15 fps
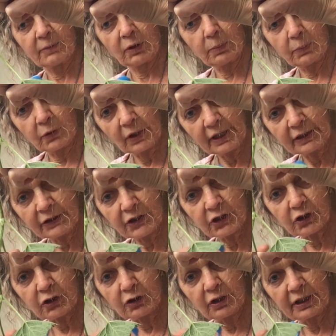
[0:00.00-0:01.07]
You put a
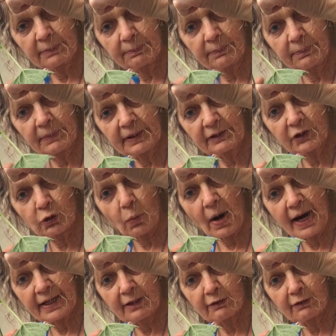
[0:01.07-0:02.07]
little twine